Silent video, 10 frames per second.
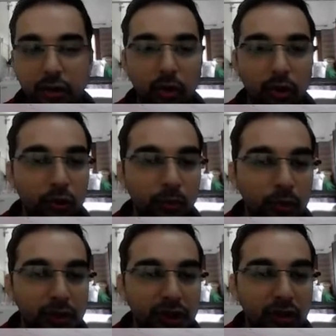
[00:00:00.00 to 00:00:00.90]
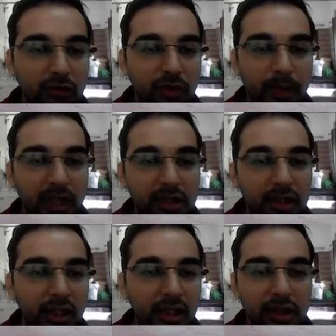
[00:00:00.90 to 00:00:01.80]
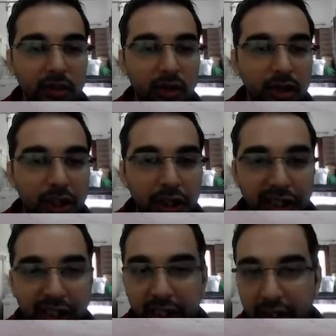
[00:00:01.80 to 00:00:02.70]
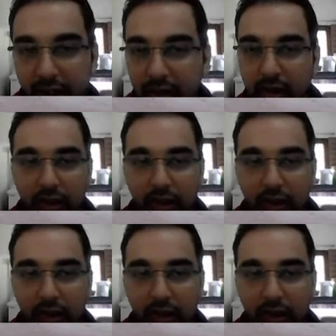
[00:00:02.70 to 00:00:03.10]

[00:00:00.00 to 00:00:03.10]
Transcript: So ortho position of the benzene is not deteriorated.